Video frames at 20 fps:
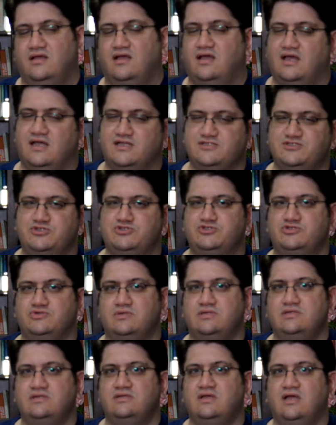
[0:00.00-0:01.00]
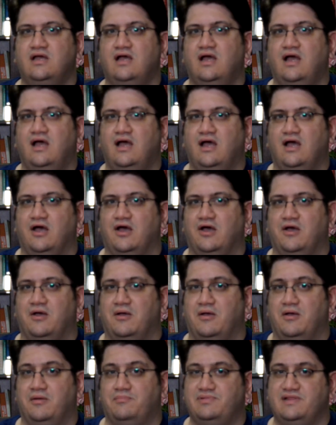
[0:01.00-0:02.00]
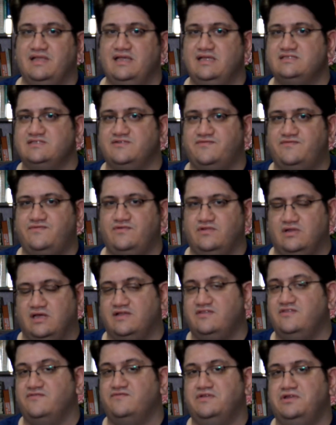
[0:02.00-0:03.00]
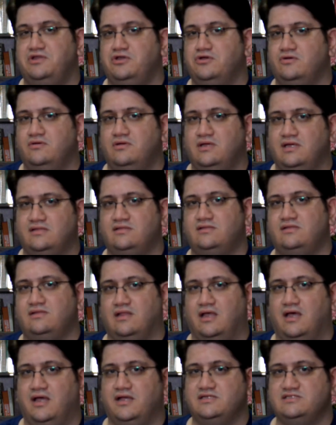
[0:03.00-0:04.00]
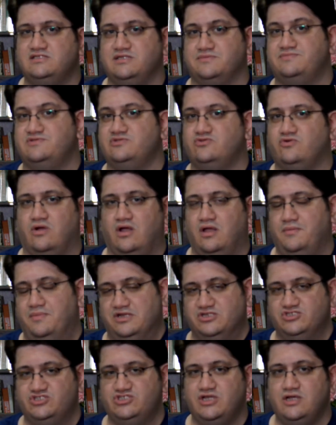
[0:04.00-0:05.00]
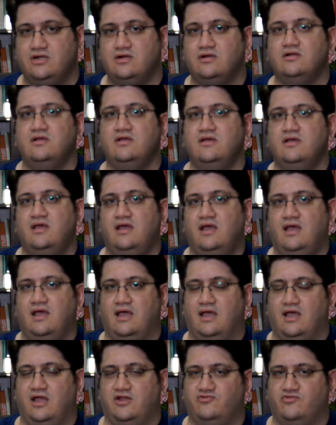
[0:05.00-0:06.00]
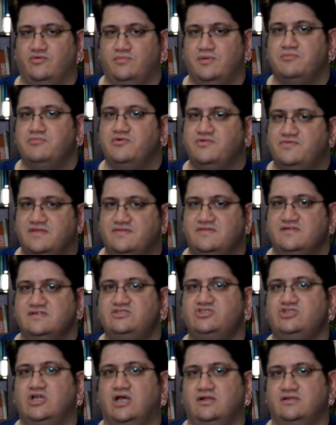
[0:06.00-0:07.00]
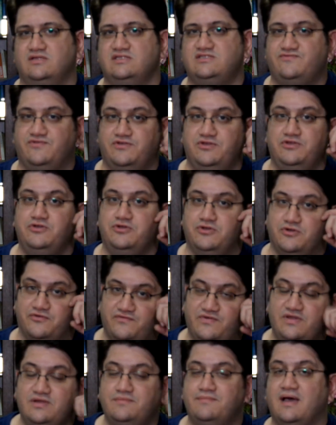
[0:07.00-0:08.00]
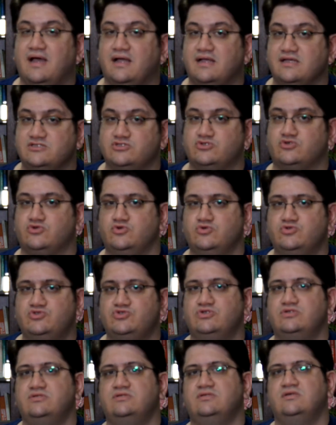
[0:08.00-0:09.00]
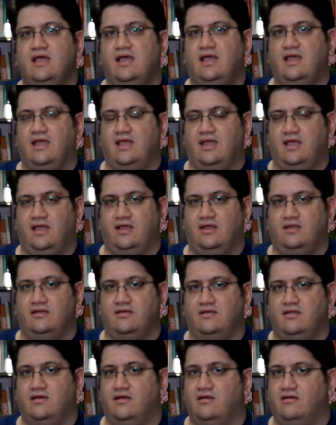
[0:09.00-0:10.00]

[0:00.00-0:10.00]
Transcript: As usual, please, if you like the video, hit like, subscribe, and share. And remember that this channel is for you. Your feedback is crucial. And